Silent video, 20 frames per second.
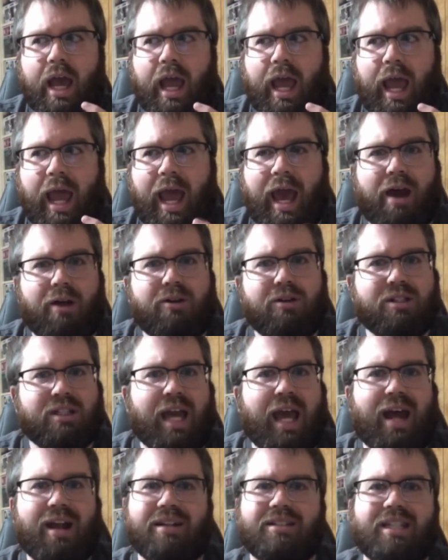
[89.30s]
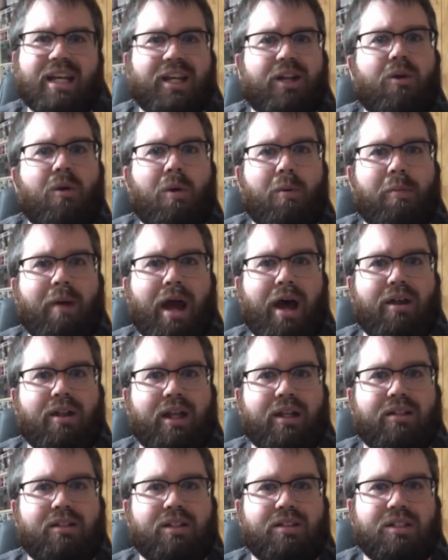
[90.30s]
how does that go about?
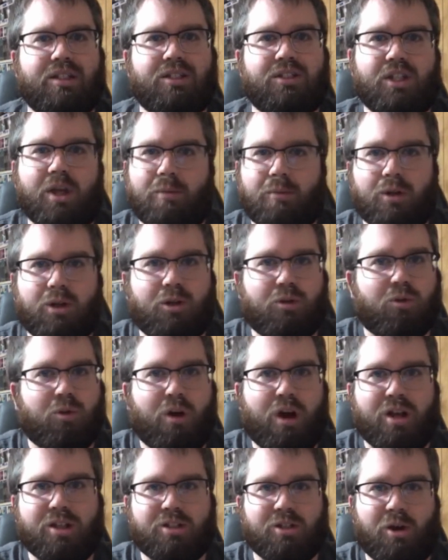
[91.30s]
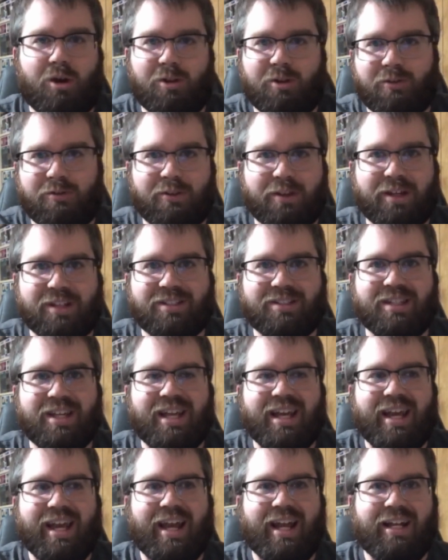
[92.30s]
Like, does he stumble across all of this
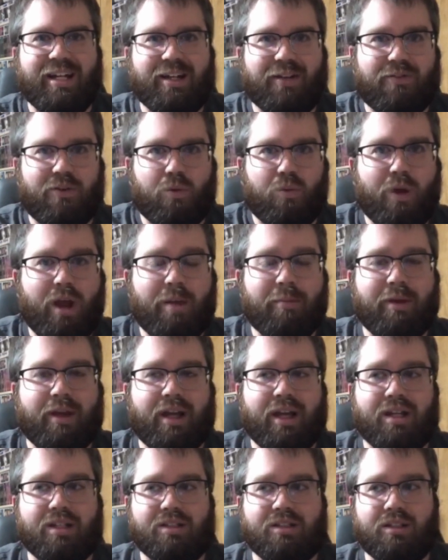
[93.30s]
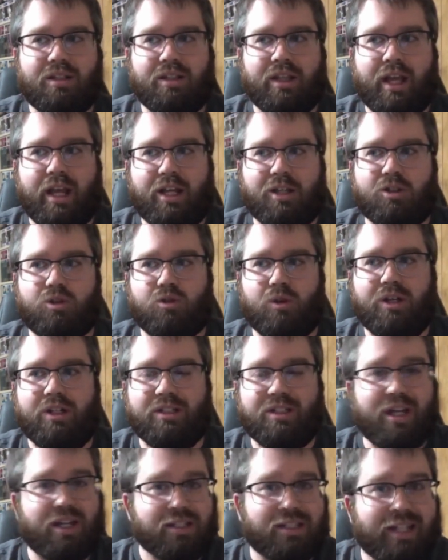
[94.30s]
in a different way because the injury
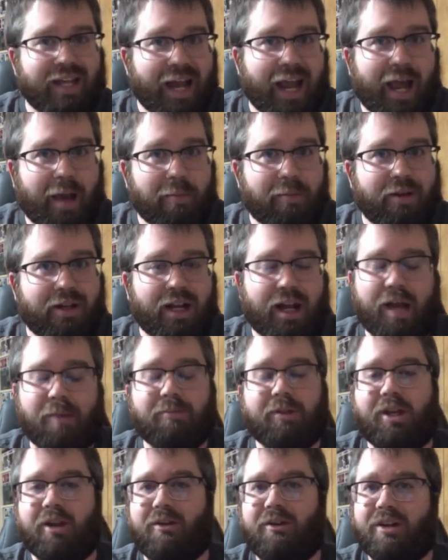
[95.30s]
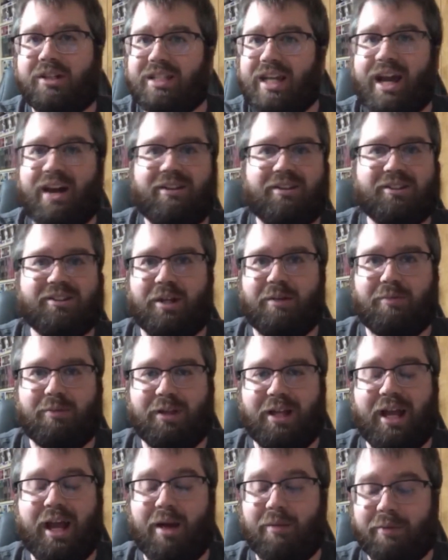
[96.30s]
doesn't happen? I'm curious how it's going to
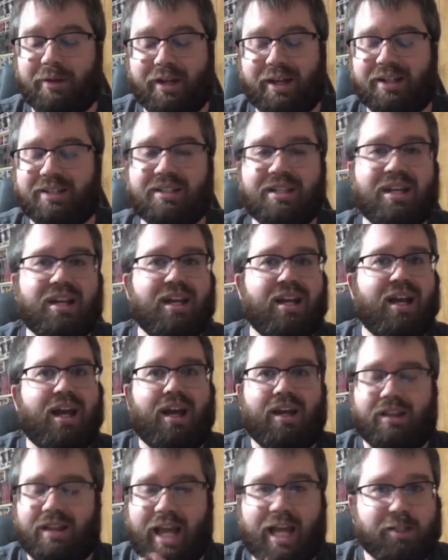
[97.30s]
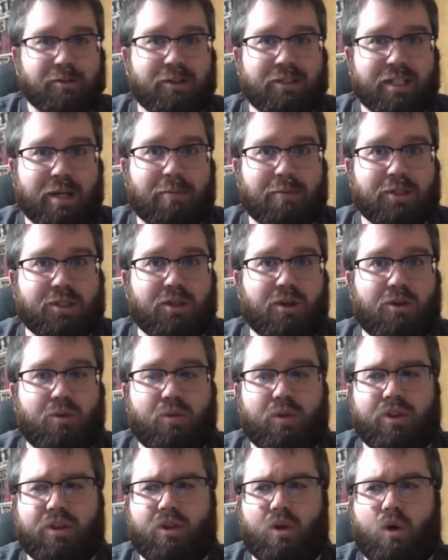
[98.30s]
play out because last week's episode
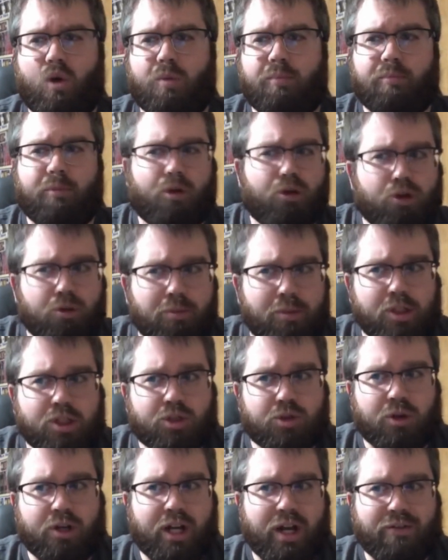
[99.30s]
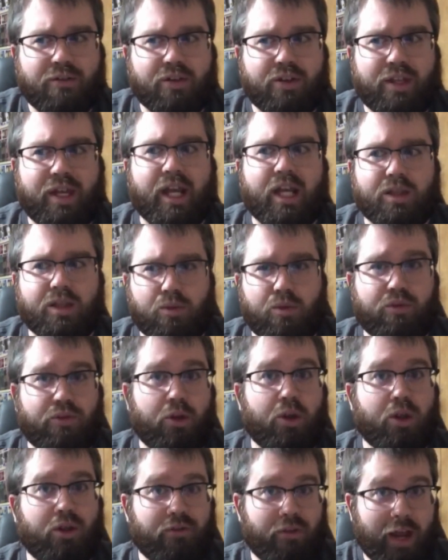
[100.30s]
with the whole murder mystery and everything and the
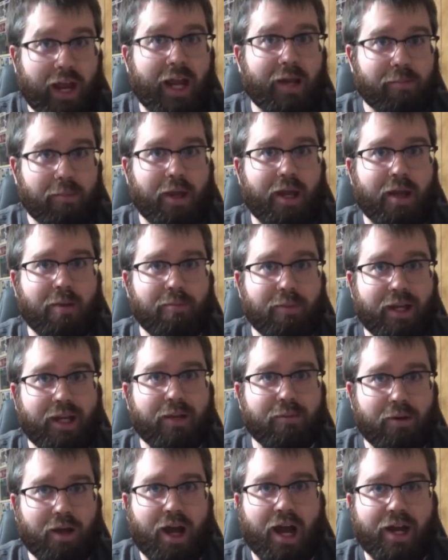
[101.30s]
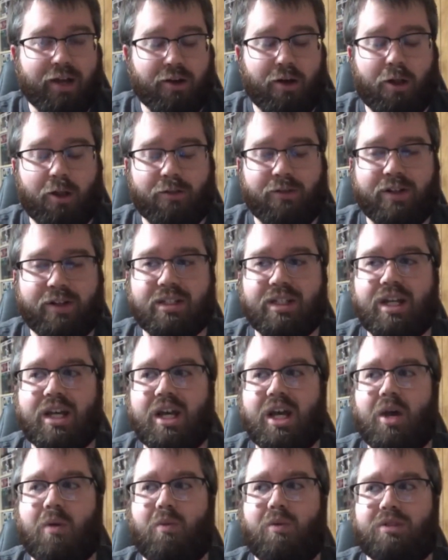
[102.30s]
reveal of Hank Pym being behind all of it
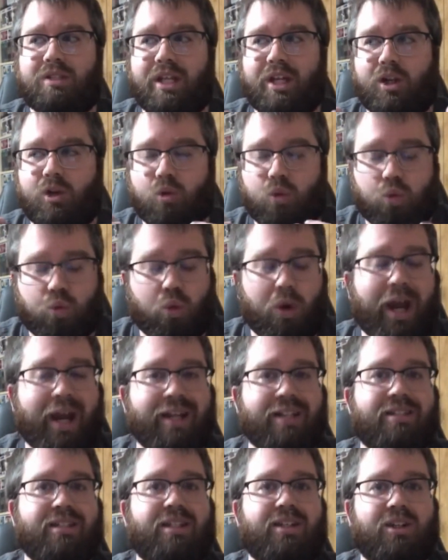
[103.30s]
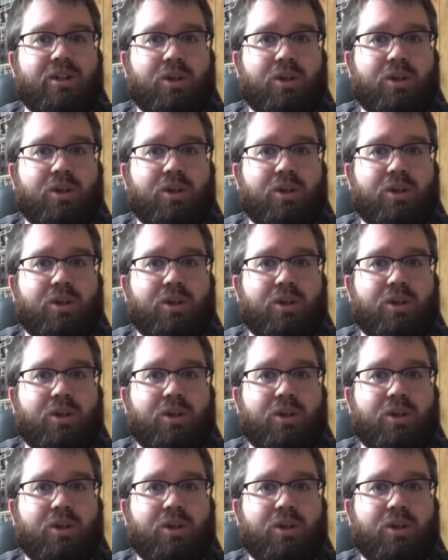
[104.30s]
was a great